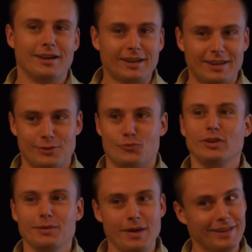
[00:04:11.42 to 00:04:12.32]
can you
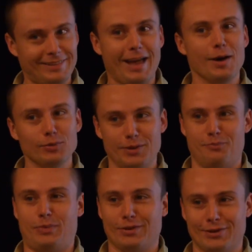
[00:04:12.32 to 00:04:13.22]
really make a tablet
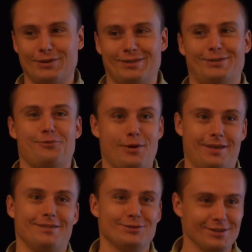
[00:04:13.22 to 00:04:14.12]
bigger than 20
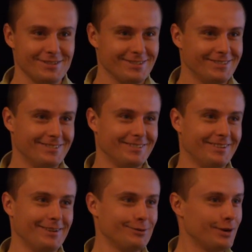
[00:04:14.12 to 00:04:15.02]
inches?
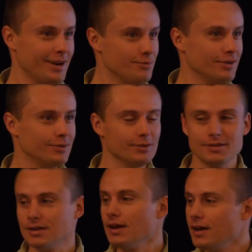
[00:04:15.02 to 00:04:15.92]
Like, would anybody do
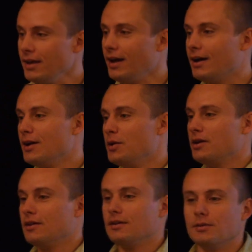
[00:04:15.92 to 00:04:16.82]
this? Yeah,
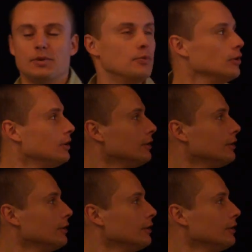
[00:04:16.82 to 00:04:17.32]
people at